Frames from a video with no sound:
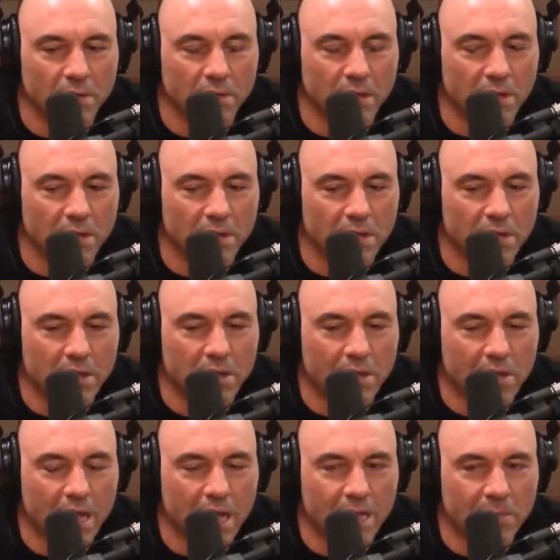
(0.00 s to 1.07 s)
In
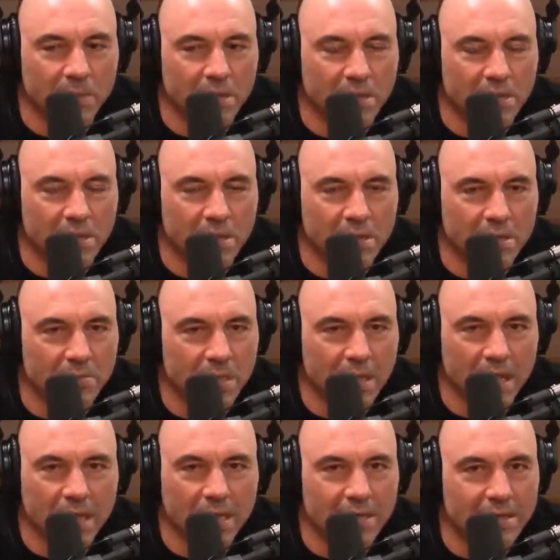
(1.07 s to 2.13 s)
this case, because it doesn't
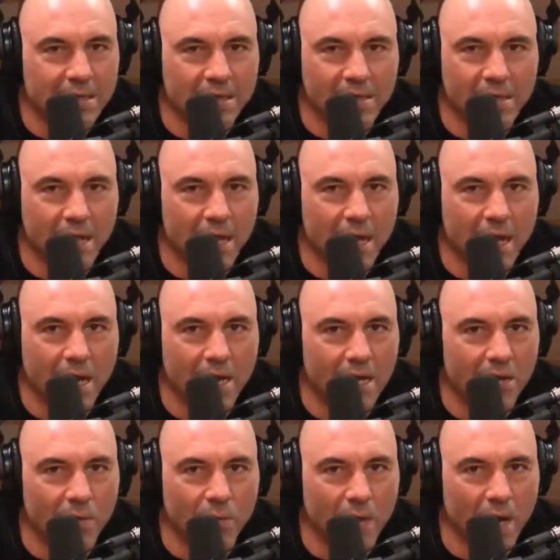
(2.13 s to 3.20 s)
make any sense any
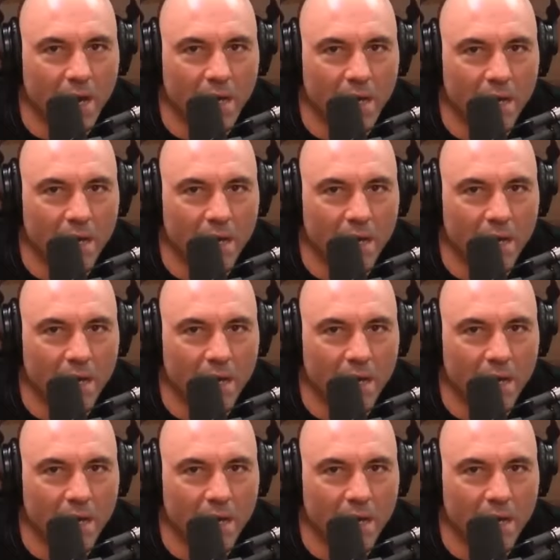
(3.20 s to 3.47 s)
other way.